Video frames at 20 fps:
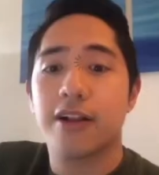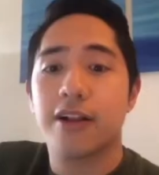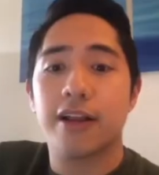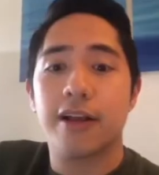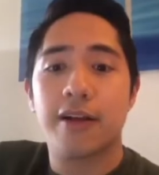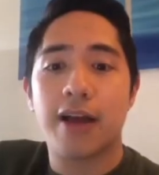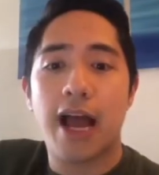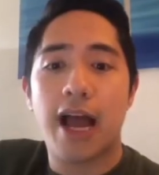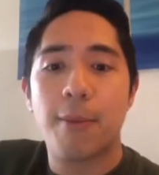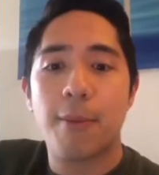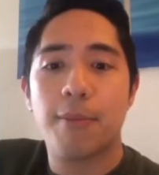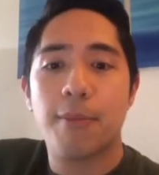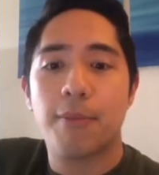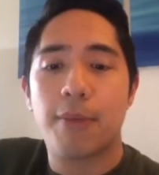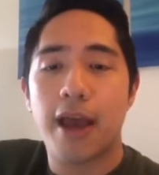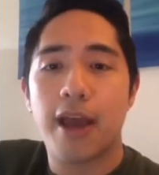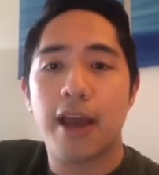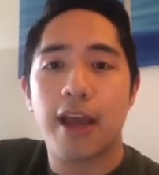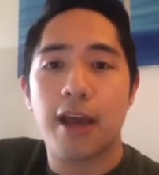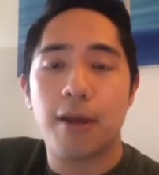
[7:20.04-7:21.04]

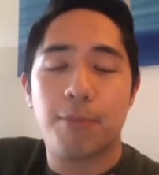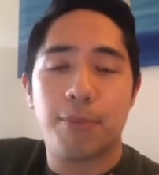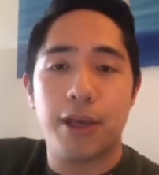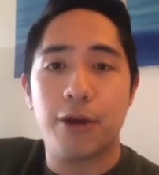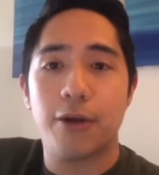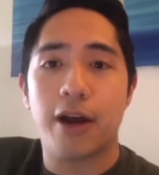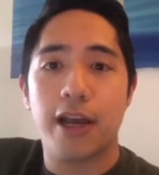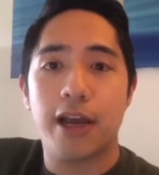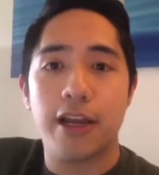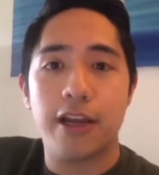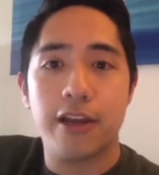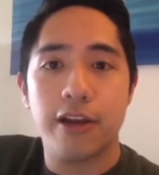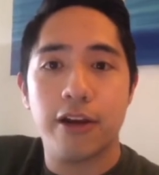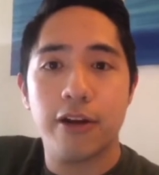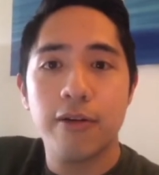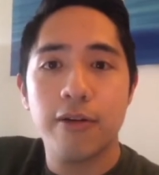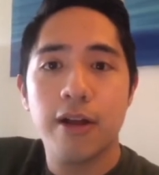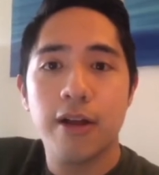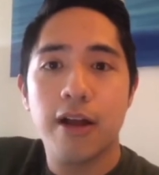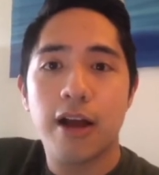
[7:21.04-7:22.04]
mbae at
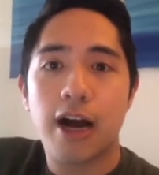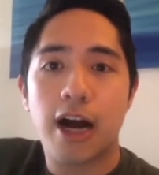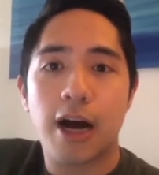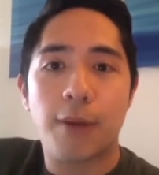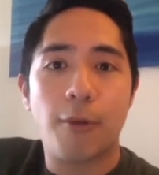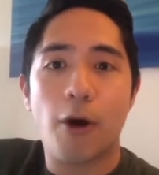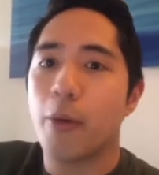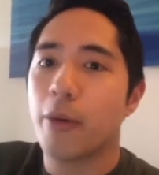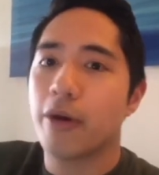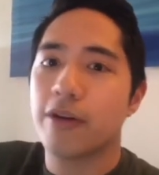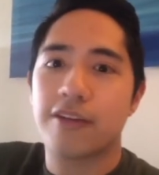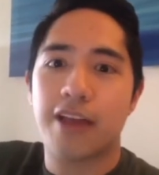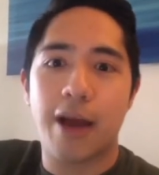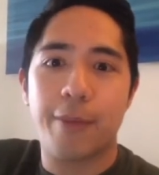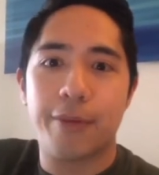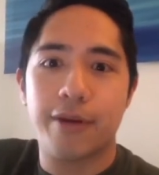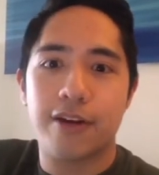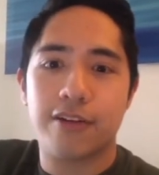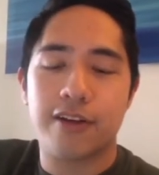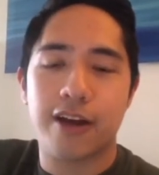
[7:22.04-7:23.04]
bu.edu. I'm always
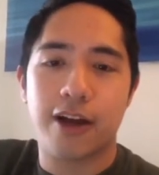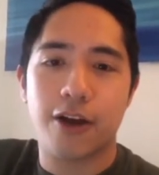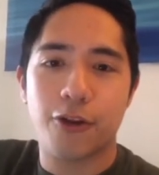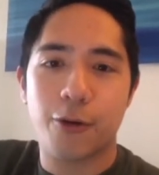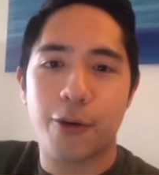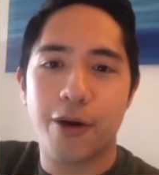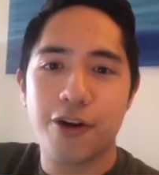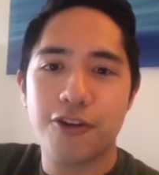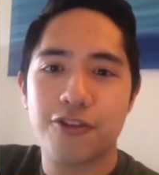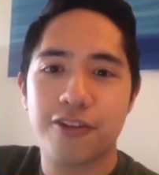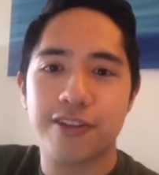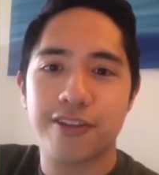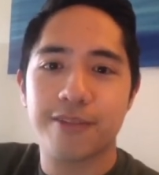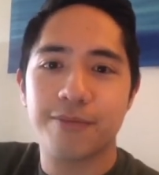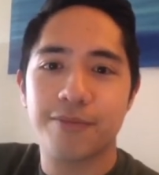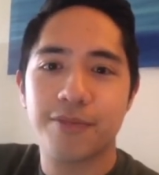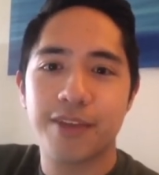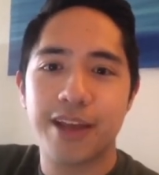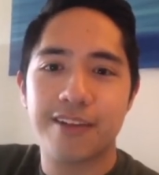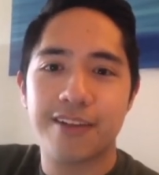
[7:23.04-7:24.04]
happy to take other questions.
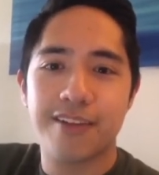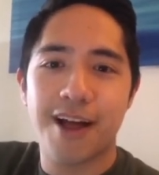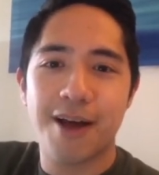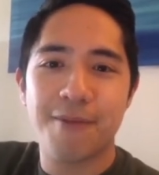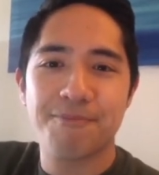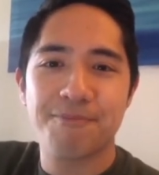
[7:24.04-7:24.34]
Thanks a lot.